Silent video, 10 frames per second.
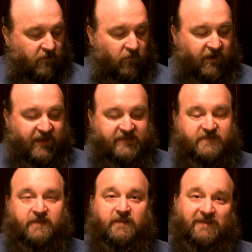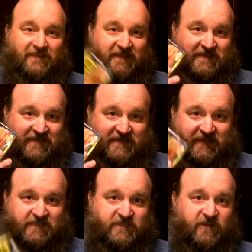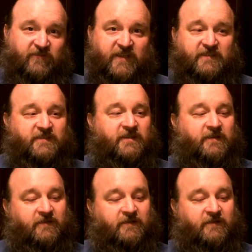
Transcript: whereas this is 6 servings,